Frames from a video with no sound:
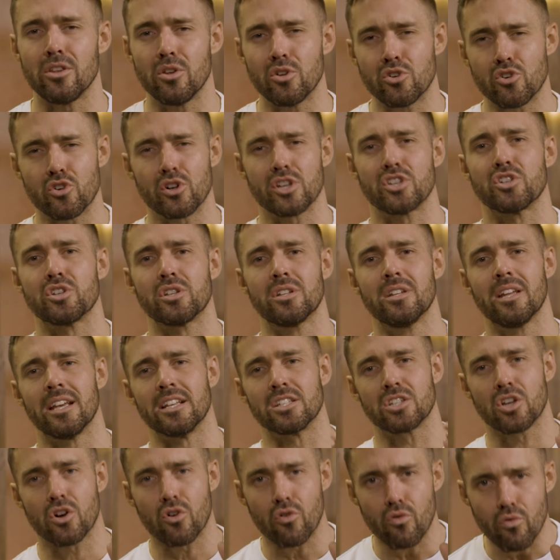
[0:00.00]
nutrition
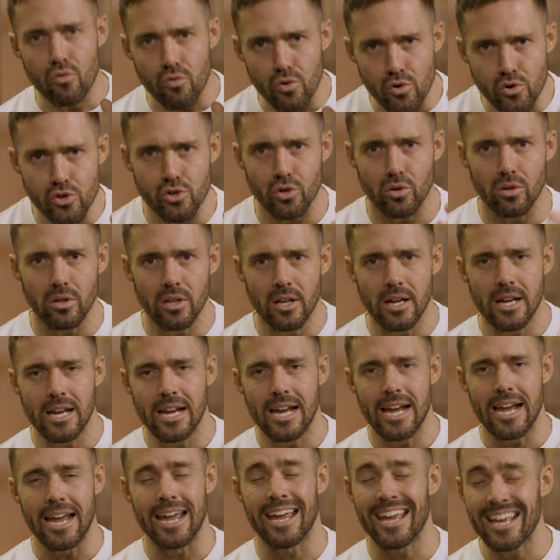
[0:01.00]
is crucial.
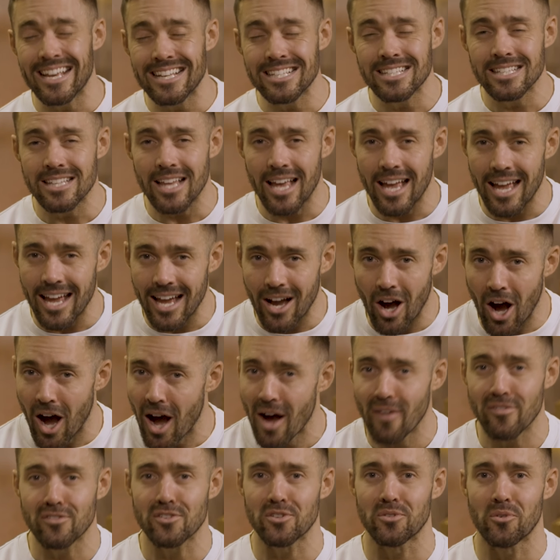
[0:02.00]
It is,
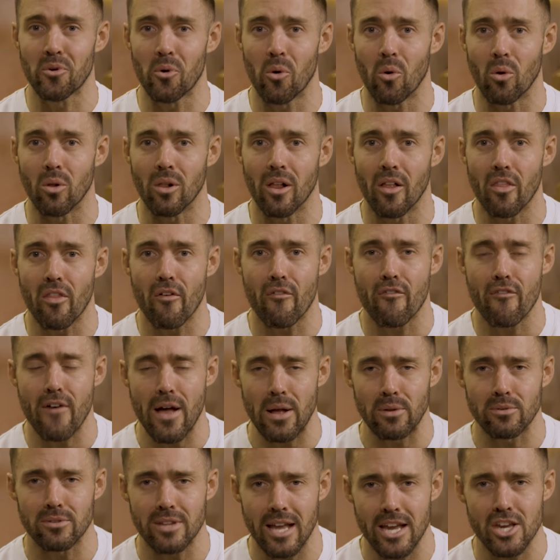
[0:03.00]
after all, the
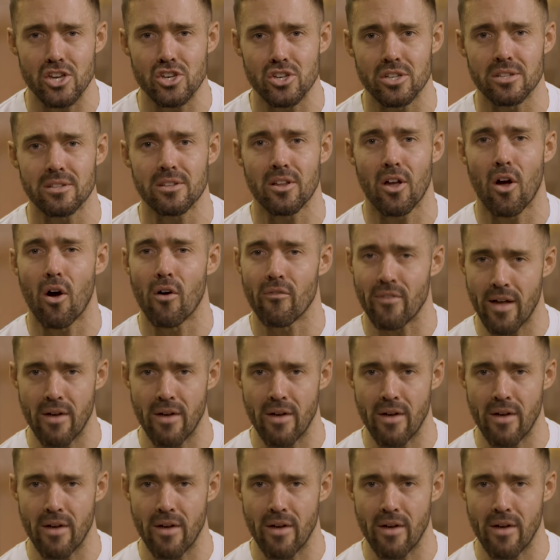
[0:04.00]
foundation of